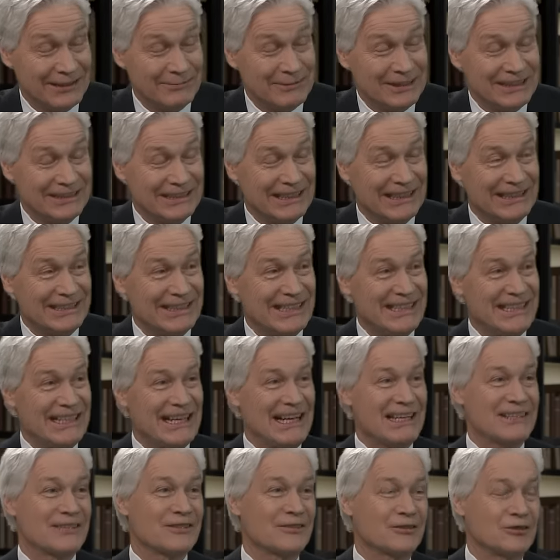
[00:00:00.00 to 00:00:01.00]
I mean, and he
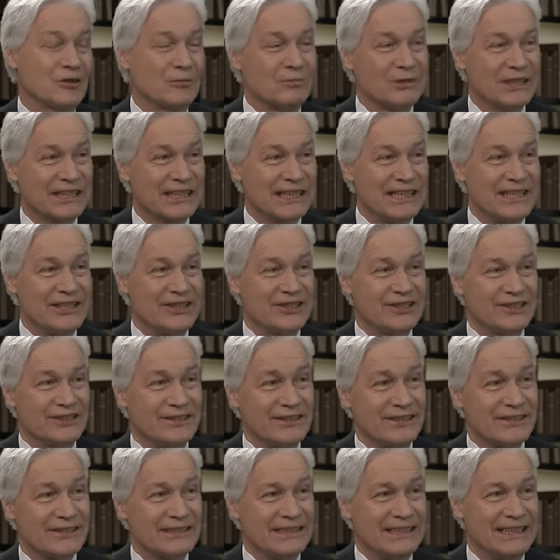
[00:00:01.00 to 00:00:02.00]
has got
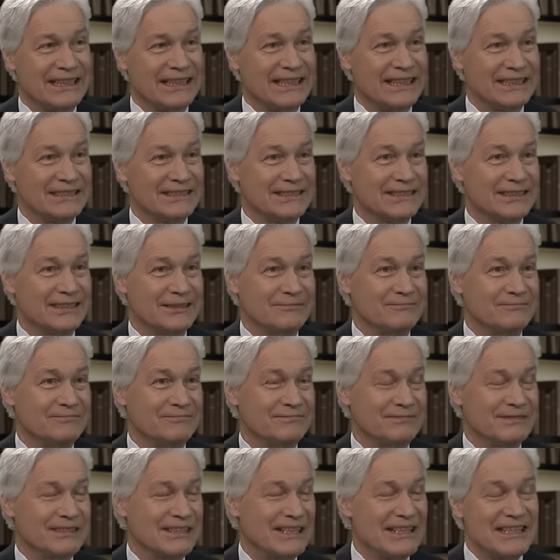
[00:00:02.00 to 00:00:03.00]
obligations,
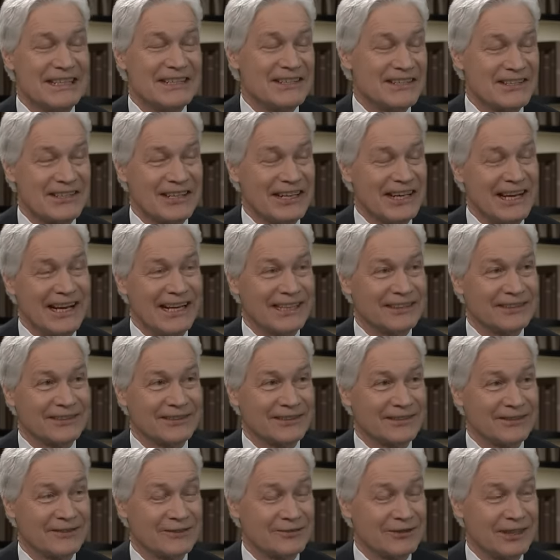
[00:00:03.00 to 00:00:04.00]
and he is the heir
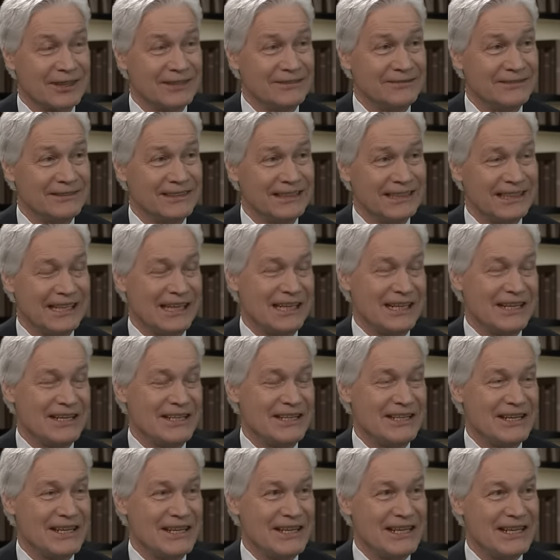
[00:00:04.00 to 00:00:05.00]
to the throne.
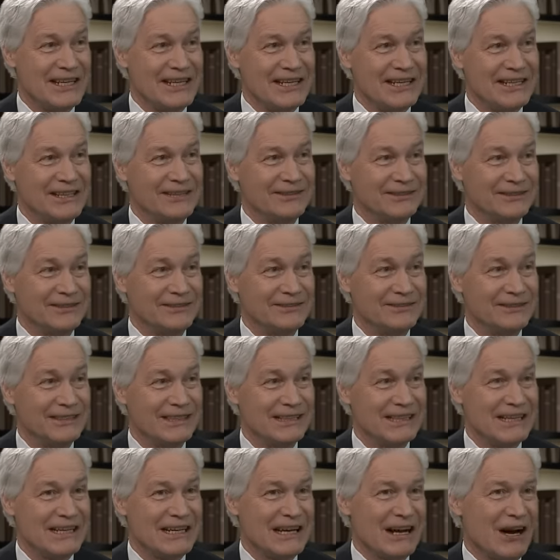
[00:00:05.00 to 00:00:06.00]
He, you know,
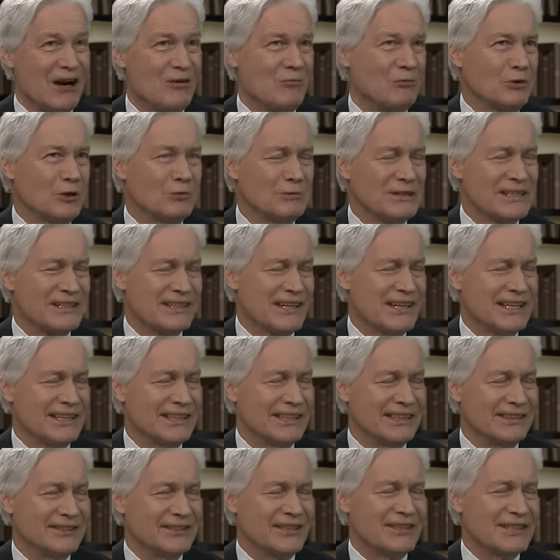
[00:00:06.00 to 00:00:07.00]
what are we saying
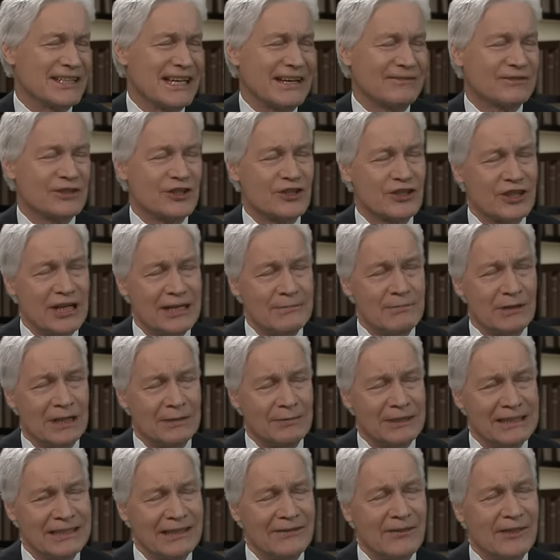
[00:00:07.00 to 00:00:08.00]
here? Does he have to shape
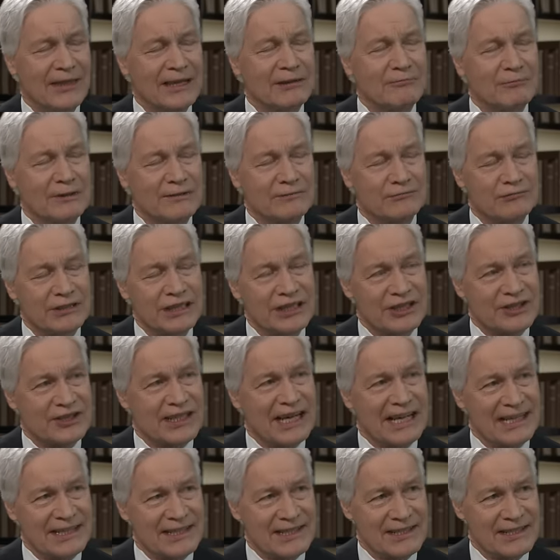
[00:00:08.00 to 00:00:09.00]
up? I don't think we've reached
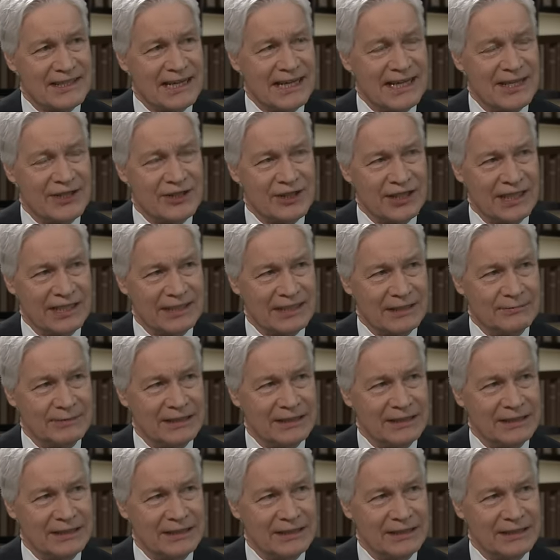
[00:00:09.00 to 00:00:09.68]
that stage yet.